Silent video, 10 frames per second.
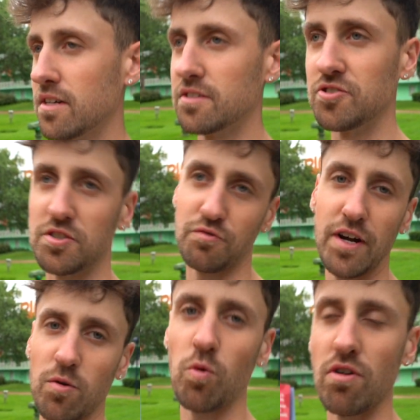Just
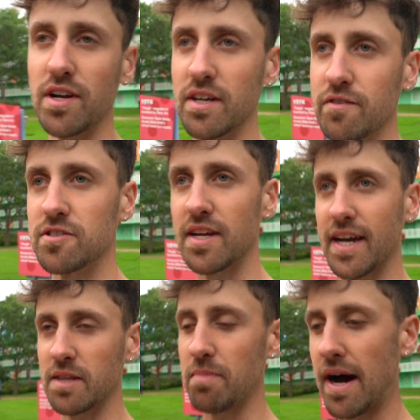fair warning if you're staying
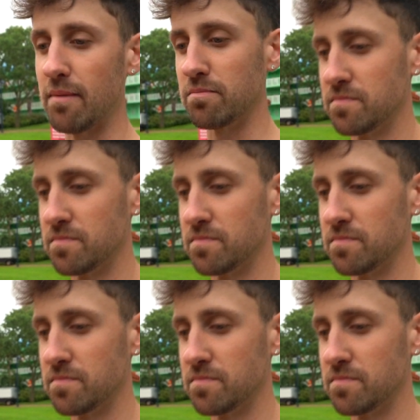at the Pop.